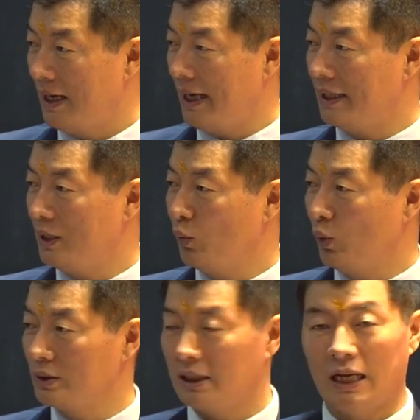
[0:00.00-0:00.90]
and he
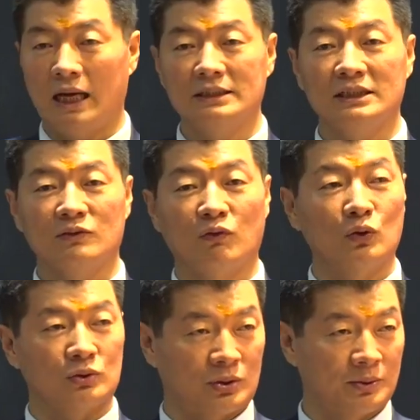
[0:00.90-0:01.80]
won the largest
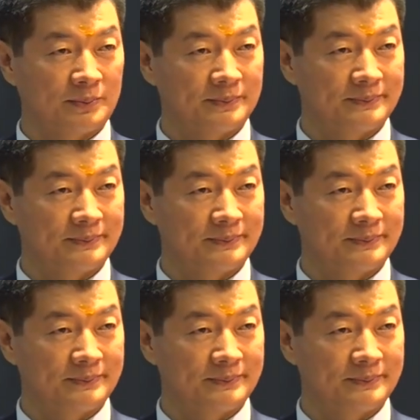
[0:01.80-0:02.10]
vote